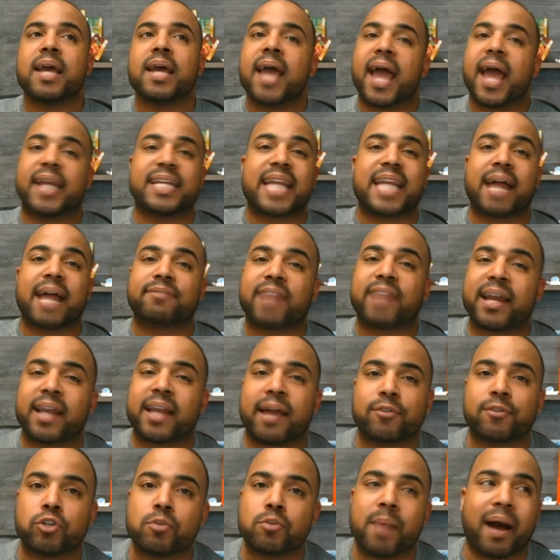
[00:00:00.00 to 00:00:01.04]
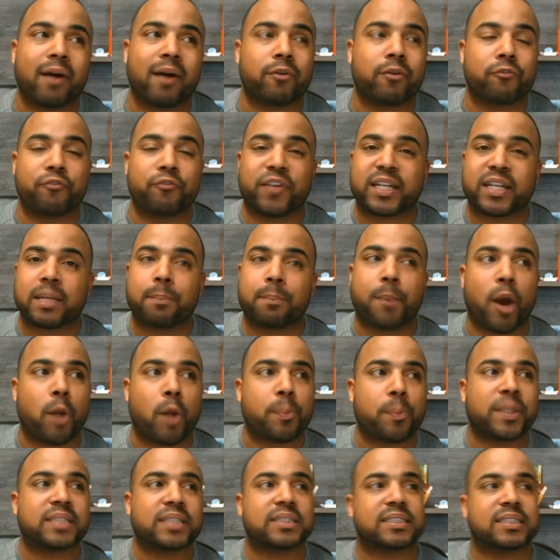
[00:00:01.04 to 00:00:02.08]
And then after that, I do about 50
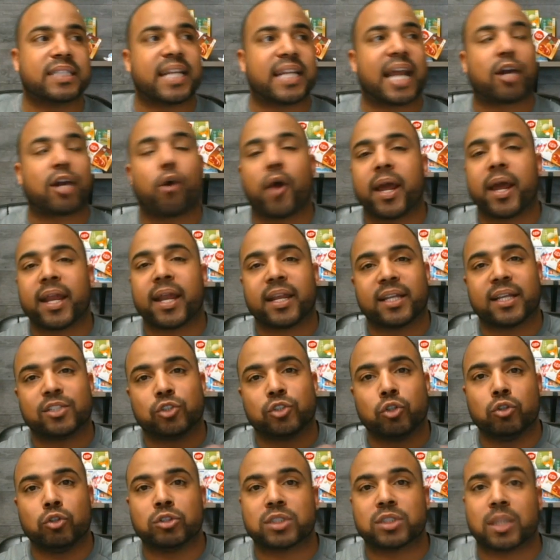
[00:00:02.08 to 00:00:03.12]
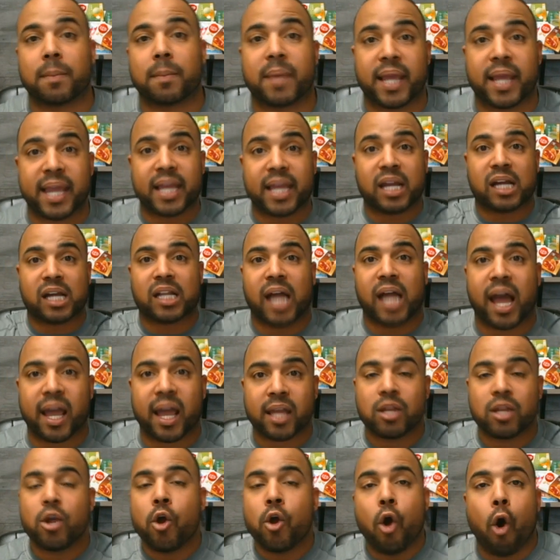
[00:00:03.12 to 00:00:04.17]
burpees. Then I go ahead and do some
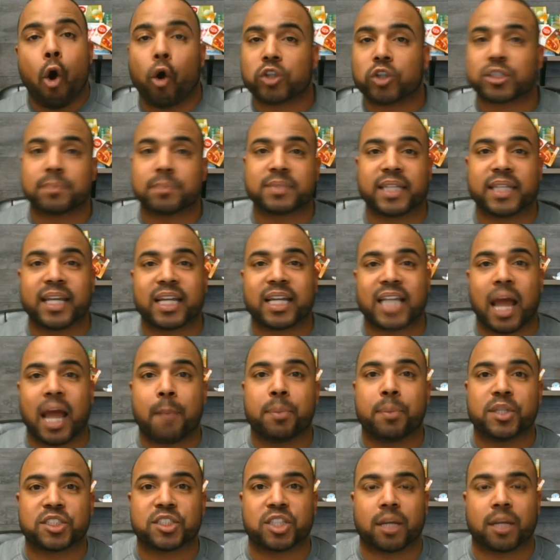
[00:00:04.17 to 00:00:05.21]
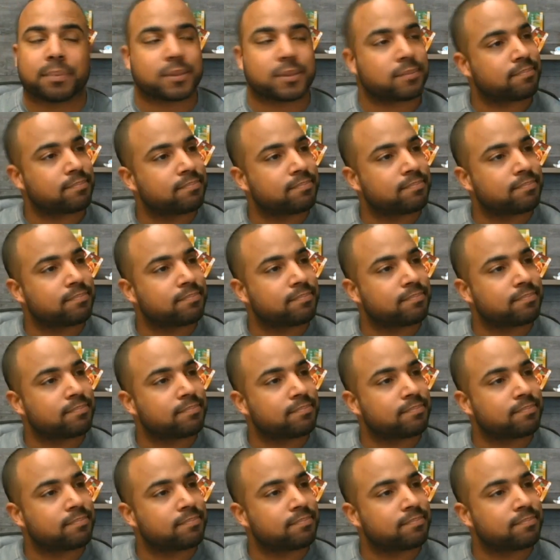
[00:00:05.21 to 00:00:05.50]
incline or some decline push-ups.